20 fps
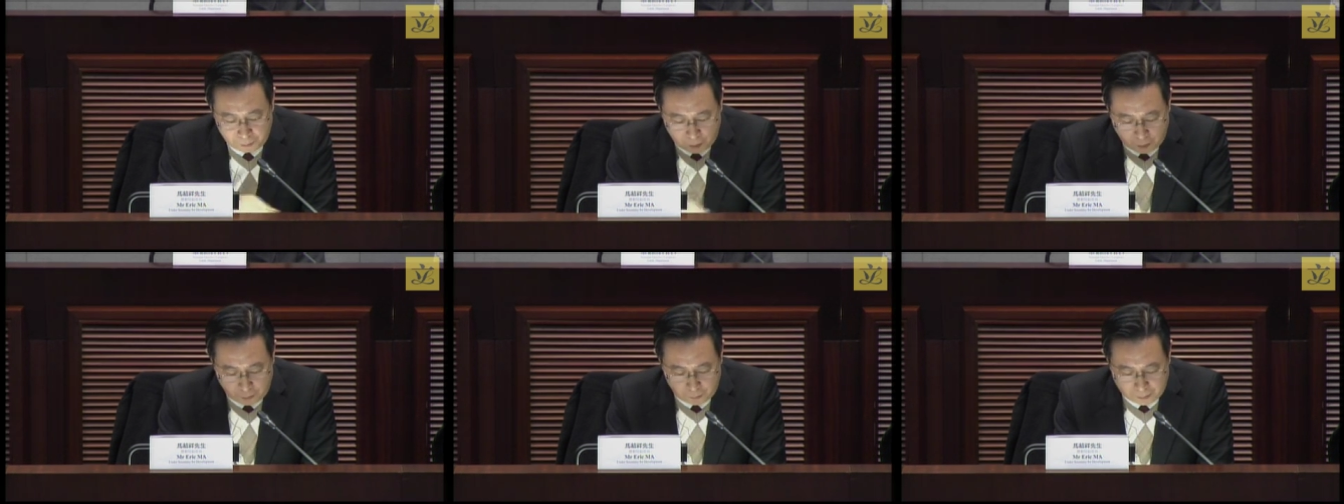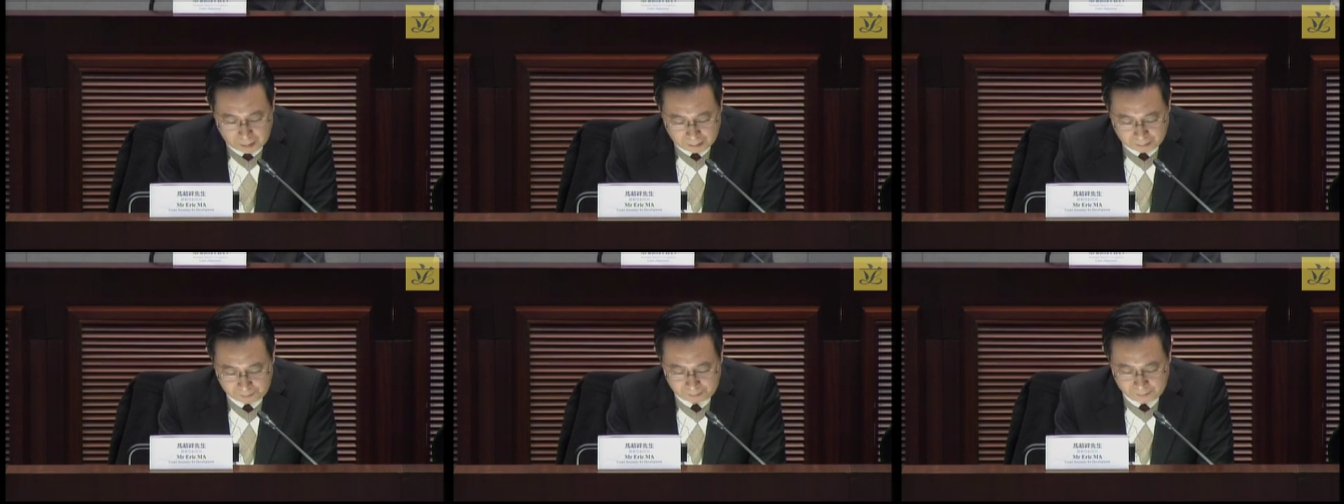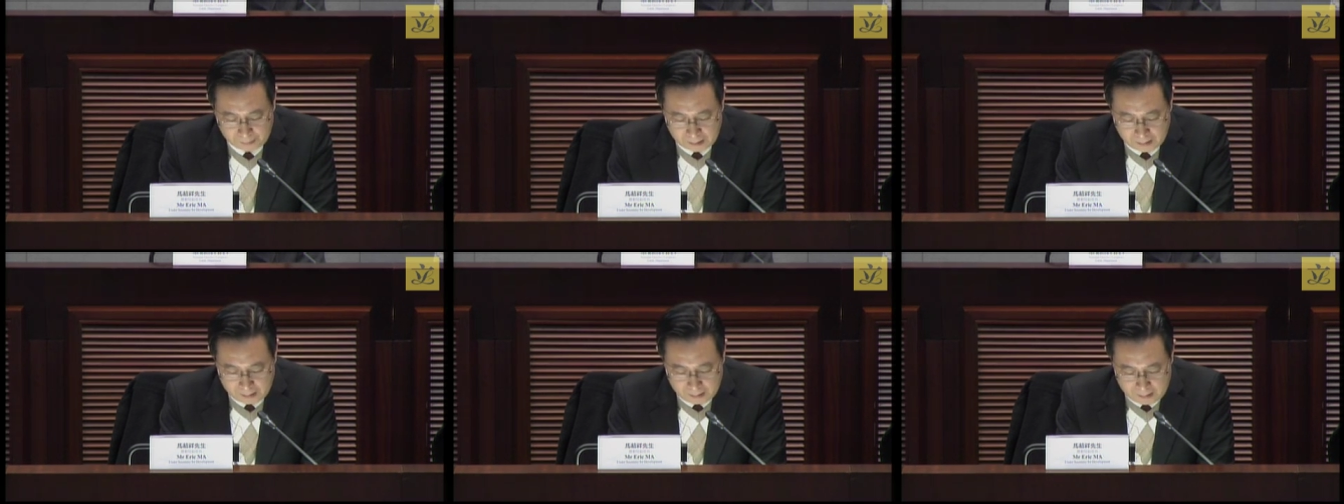and a
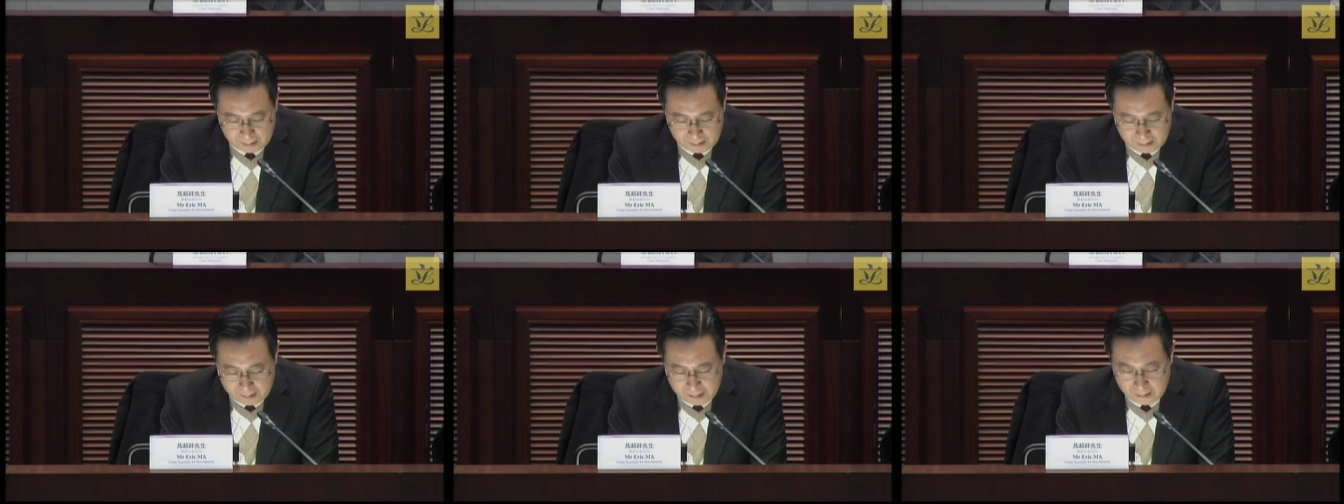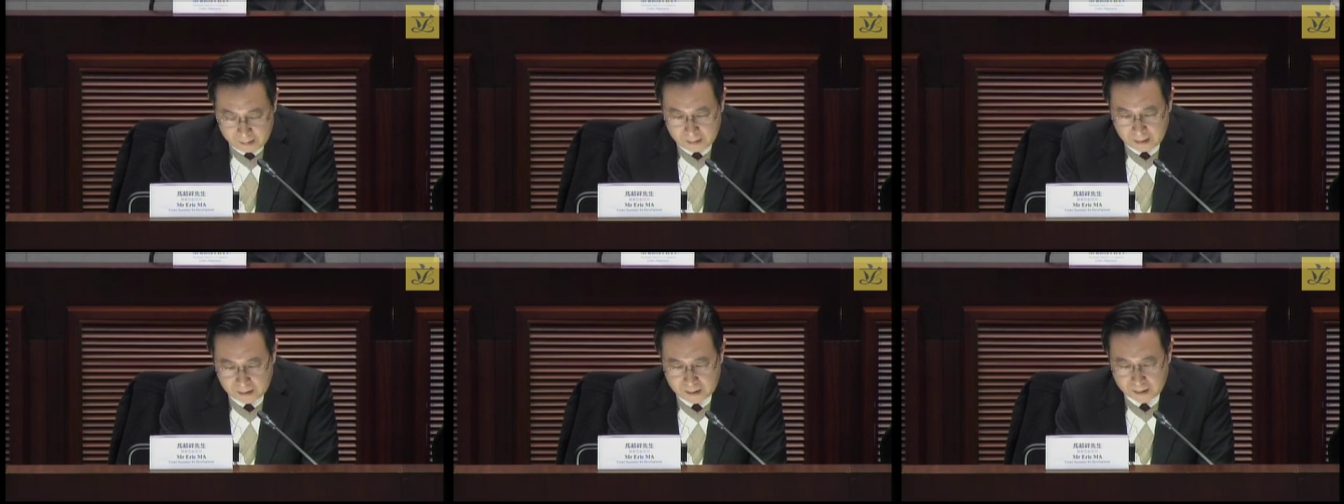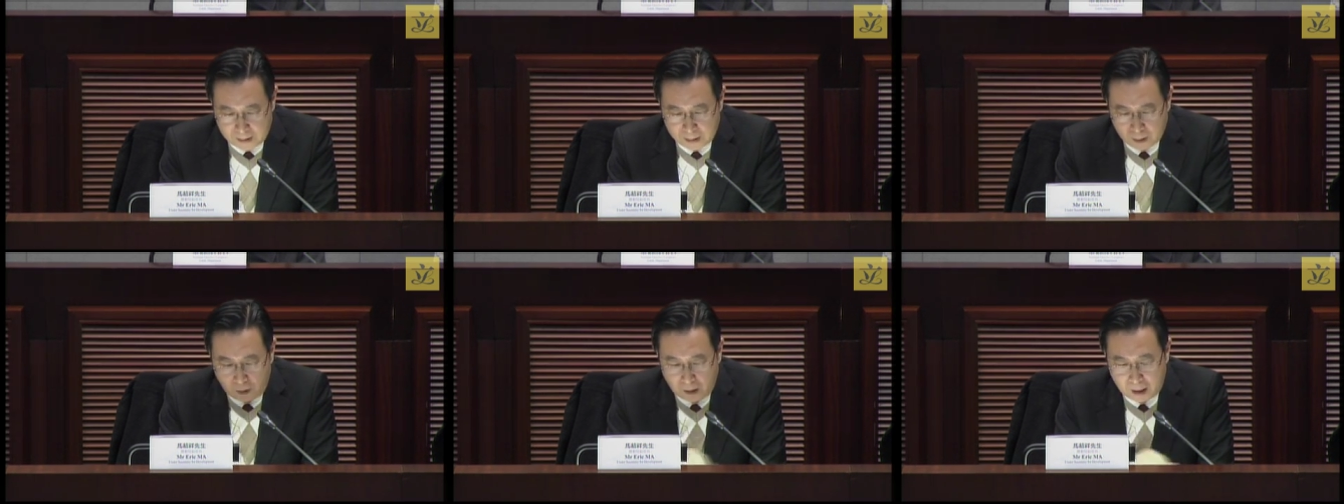lot of them have
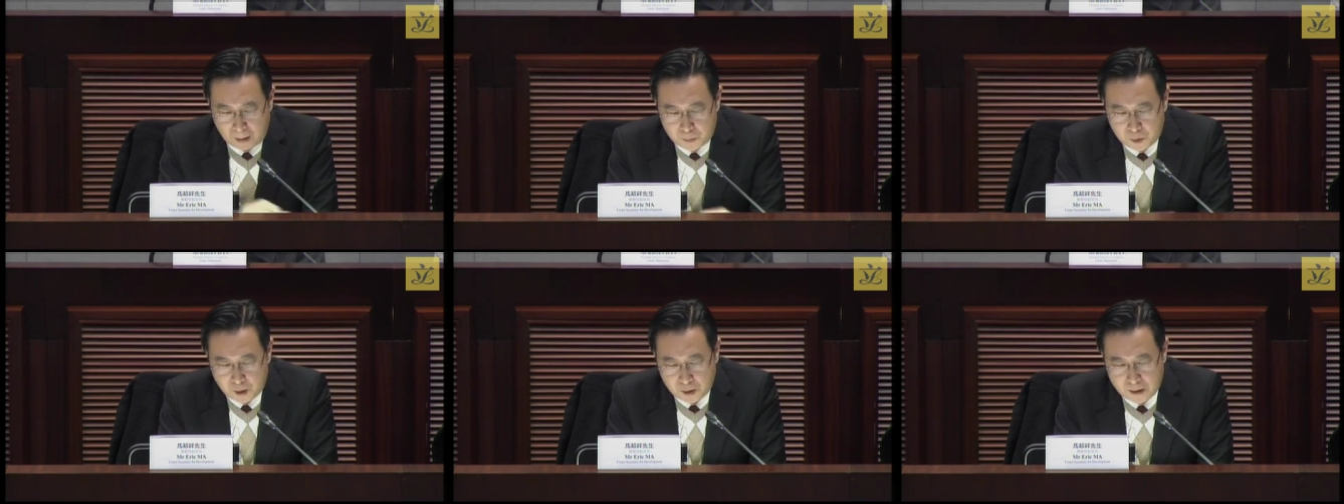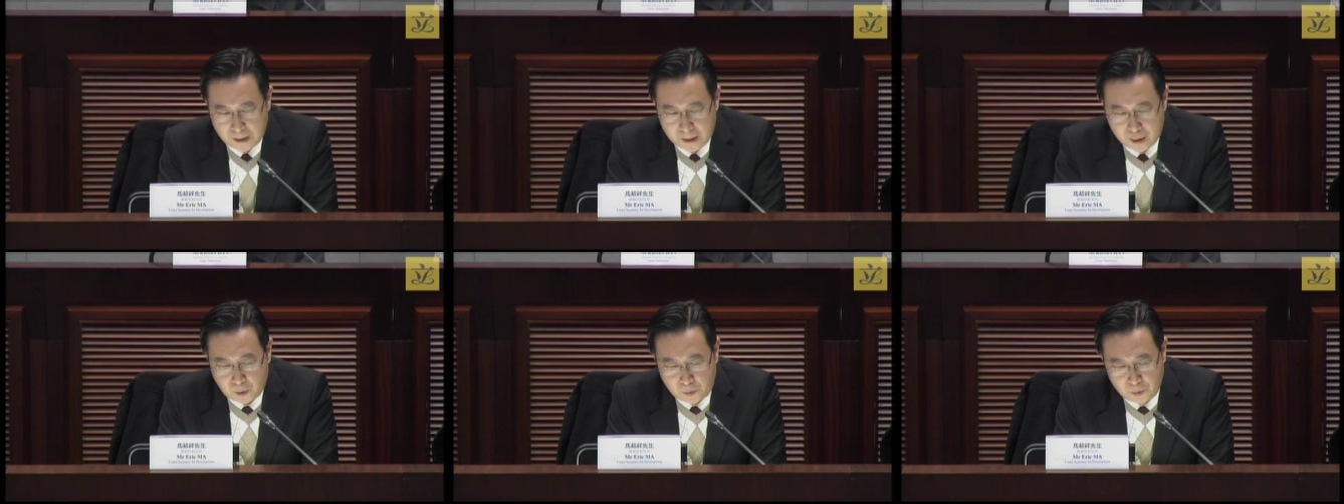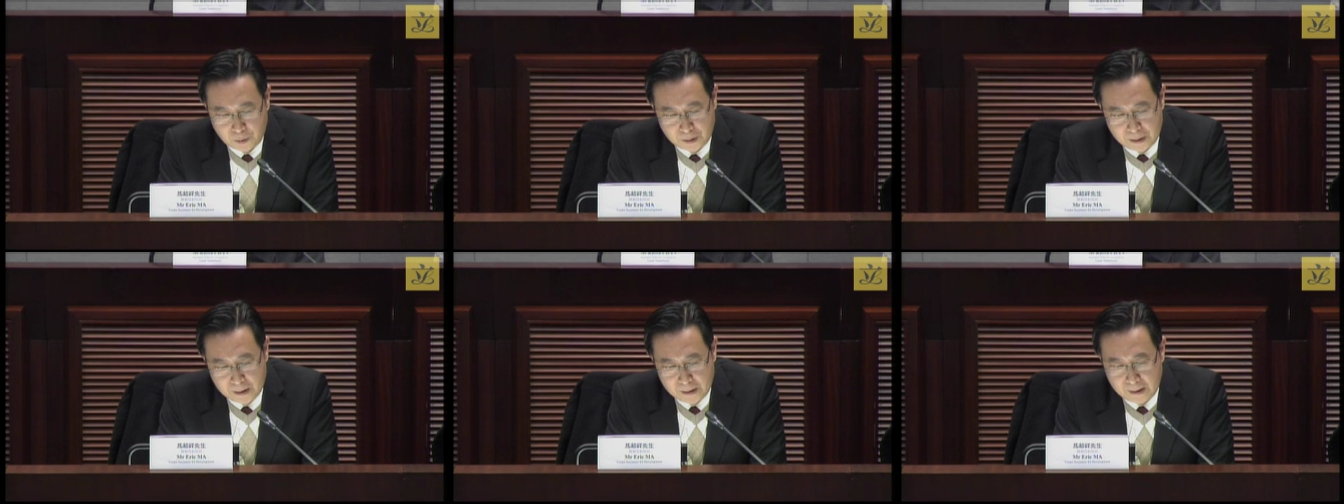already chosen
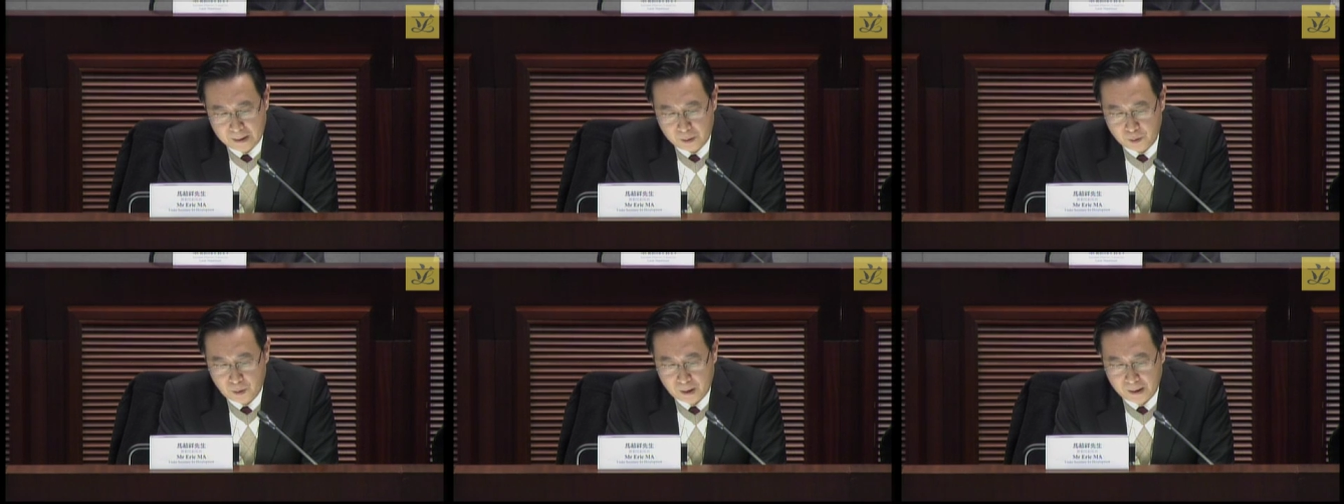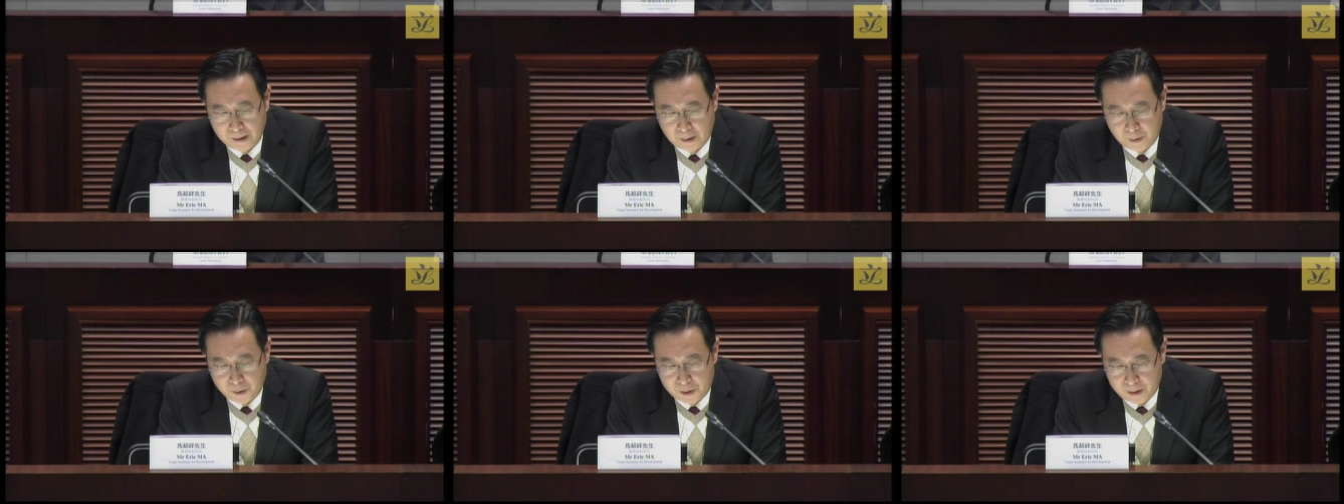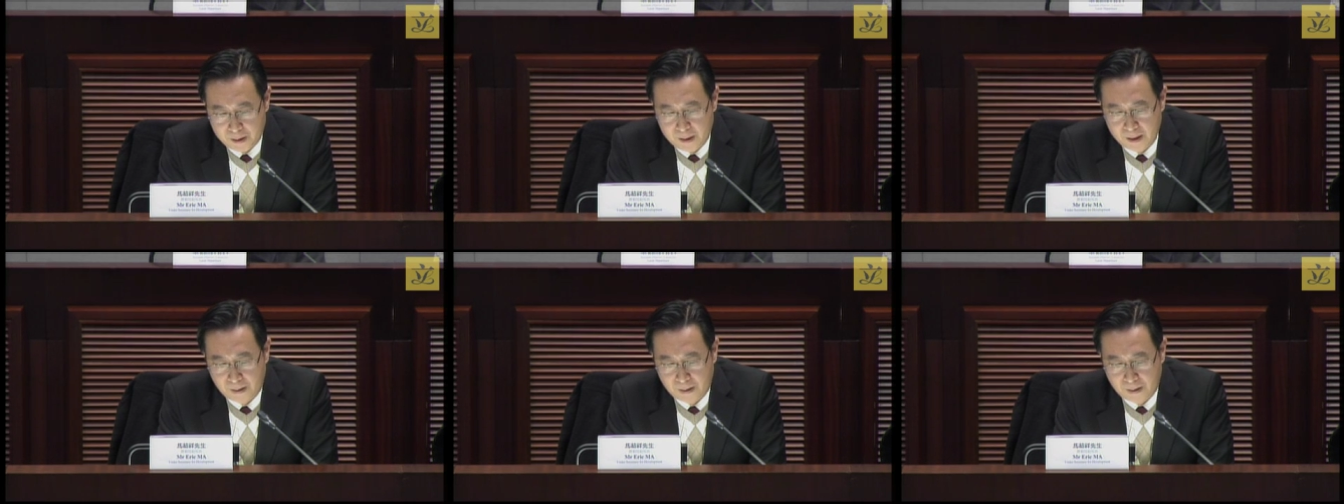this option.